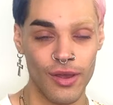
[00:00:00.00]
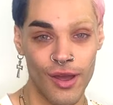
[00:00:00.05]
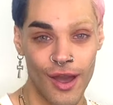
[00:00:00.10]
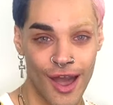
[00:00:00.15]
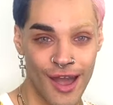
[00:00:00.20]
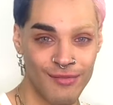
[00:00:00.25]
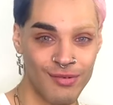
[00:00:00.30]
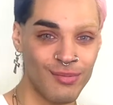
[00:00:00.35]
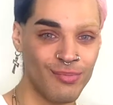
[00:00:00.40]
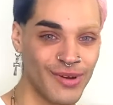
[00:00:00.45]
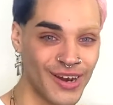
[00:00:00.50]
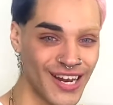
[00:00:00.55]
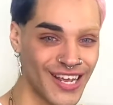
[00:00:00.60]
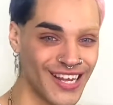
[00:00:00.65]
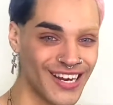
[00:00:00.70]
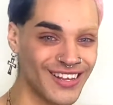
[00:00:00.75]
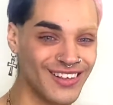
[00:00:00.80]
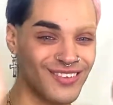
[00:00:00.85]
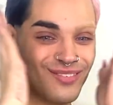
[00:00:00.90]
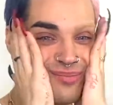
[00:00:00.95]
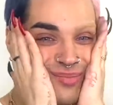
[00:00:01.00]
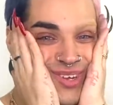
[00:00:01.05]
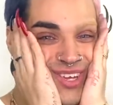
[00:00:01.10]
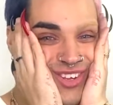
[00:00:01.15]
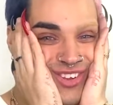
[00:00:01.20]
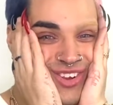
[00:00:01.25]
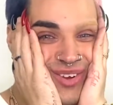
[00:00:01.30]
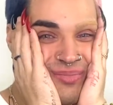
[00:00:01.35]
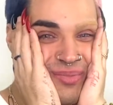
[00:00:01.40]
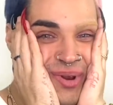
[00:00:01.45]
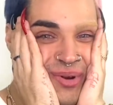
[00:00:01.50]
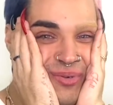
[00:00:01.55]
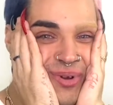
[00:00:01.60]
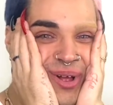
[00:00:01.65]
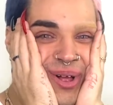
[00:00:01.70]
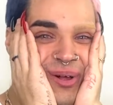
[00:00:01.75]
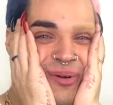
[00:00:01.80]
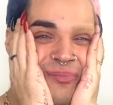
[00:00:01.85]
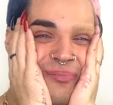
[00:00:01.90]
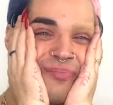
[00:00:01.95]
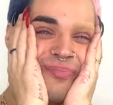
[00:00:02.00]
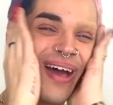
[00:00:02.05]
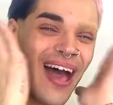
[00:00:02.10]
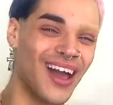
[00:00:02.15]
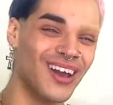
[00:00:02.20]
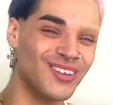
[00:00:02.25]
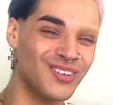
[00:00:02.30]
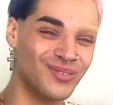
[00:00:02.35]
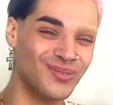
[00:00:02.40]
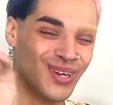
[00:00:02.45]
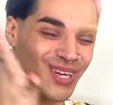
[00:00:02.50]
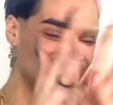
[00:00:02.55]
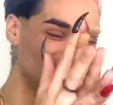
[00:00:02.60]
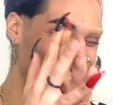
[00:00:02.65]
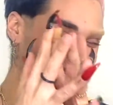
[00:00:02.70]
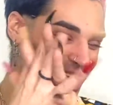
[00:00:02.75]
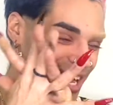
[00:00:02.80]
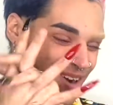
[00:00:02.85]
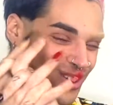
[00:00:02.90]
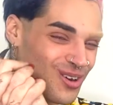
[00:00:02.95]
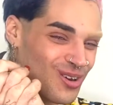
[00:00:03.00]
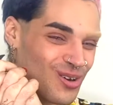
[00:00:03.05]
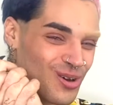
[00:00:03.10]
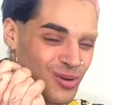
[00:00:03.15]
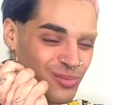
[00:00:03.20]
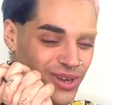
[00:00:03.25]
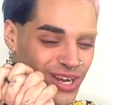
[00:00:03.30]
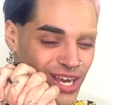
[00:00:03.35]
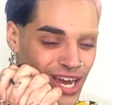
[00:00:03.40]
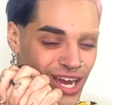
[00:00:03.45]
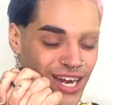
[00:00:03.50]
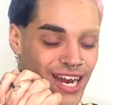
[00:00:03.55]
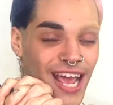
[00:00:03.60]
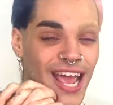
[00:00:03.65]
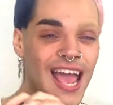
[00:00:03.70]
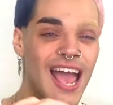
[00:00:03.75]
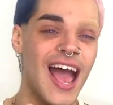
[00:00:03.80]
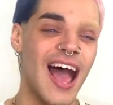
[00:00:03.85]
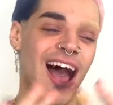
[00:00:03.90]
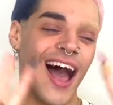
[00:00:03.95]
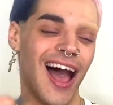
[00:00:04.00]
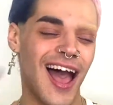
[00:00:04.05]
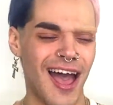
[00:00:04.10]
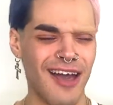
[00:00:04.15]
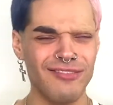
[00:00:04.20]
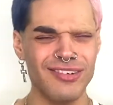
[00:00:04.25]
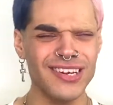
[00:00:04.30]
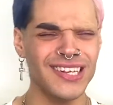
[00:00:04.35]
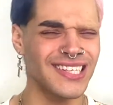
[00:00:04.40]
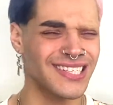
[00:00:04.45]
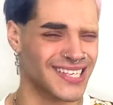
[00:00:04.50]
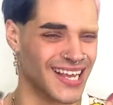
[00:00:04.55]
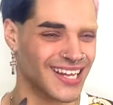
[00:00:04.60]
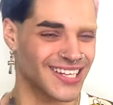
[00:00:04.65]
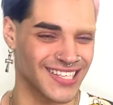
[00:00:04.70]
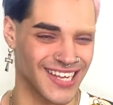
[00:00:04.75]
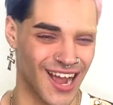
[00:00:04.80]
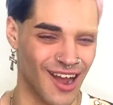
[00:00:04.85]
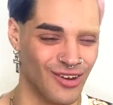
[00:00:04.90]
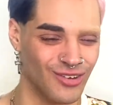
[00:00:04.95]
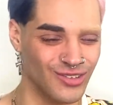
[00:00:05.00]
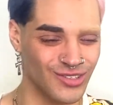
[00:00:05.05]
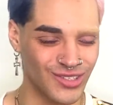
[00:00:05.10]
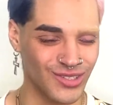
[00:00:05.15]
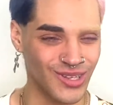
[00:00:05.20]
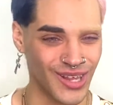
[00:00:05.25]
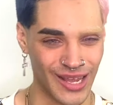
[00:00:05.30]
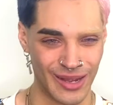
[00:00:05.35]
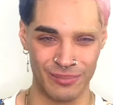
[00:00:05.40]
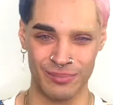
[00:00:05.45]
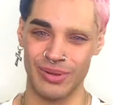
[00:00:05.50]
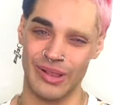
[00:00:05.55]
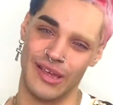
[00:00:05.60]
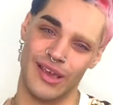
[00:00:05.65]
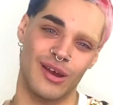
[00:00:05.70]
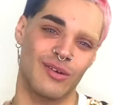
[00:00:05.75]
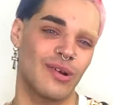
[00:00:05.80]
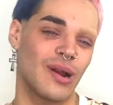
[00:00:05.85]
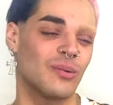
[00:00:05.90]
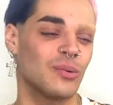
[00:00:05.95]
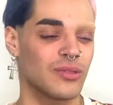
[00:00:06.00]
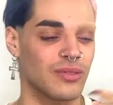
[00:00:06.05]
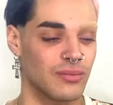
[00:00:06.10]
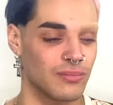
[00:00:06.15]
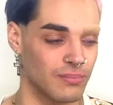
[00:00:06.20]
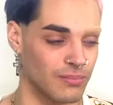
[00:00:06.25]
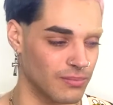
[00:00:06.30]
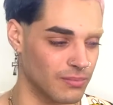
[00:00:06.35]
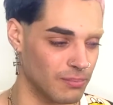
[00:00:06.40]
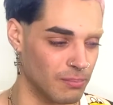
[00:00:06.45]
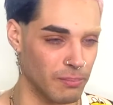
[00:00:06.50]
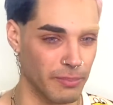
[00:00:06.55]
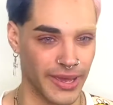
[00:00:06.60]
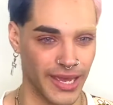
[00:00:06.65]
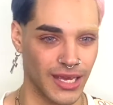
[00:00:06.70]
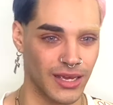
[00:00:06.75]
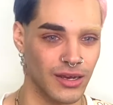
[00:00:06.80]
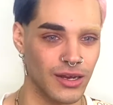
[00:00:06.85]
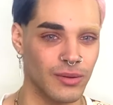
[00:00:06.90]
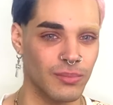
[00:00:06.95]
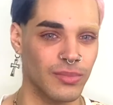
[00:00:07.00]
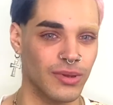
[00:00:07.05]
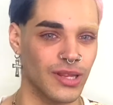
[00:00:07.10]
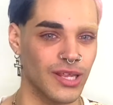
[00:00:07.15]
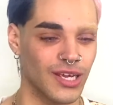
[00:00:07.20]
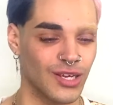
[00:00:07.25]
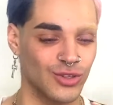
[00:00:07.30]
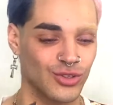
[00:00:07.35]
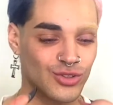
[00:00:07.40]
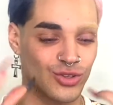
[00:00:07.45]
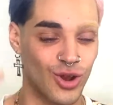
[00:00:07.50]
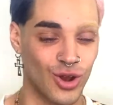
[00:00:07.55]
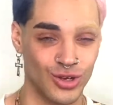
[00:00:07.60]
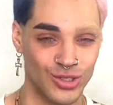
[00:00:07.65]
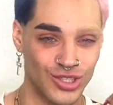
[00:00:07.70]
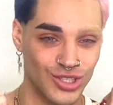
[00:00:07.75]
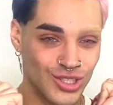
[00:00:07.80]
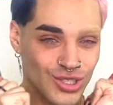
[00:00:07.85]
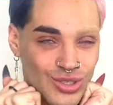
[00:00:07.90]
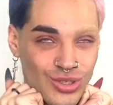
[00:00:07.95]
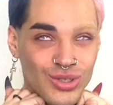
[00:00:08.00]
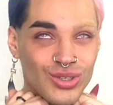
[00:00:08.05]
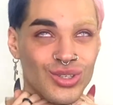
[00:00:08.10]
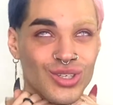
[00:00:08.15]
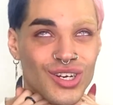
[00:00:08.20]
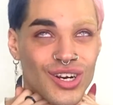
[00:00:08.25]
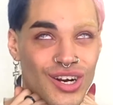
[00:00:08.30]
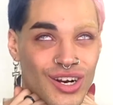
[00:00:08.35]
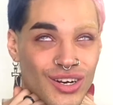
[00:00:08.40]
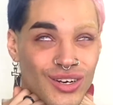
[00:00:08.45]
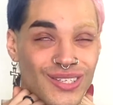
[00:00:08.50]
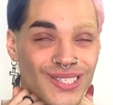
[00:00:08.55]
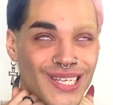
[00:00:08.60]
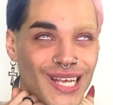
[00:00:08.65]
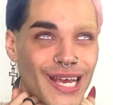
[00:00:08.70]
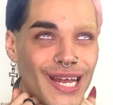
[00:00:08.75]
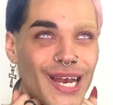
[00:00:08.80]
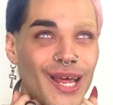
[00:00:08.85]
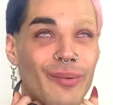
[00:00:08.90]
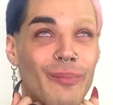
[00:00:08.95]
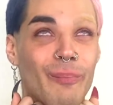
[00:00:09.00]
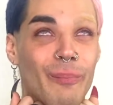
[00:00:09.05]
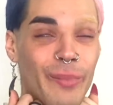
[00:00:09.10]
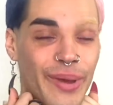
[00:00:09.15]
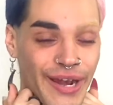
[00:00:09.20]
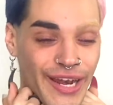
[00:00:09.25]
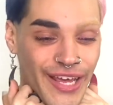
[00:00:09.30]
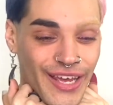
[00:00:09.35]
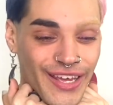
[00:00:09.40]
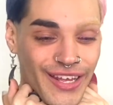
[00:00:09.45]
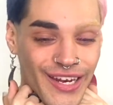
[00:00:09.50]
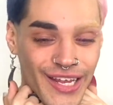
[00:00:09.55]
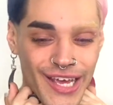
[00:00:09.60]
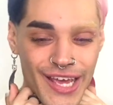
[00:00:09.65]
Hi everybody, it is me, Jim, and welcome back to my channel. Oh my god, I haven't sat down to like play around with makeup and like talk to you girls in a minute.